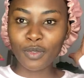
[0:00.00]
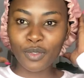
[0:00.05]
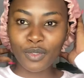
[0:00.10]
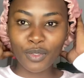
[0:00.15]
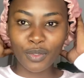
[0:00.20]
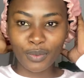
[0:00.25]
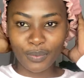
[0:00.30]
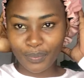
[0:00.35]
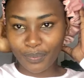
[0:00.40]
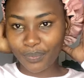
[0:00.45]

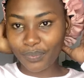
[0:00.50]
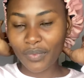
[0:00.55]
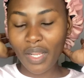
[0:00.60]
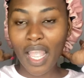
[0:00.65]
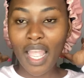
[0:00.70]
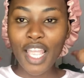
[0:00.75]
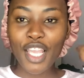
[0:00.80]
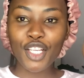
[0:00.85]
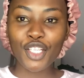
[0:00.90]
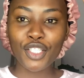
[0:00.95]
So
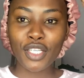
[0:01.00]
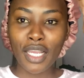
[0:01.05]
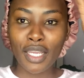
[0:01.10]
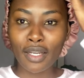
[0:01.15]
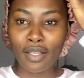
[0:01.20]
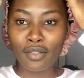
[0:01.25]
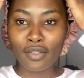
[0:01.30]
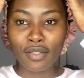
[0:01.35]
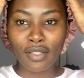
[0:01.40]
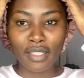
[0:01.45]
shout
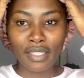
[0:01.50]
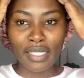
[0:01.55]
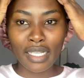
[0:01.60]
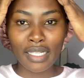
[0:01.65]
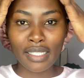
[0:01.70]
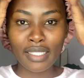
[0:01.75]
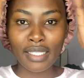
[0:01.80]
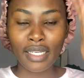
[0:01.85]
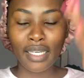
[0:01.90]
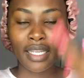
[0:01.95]
out to the Satin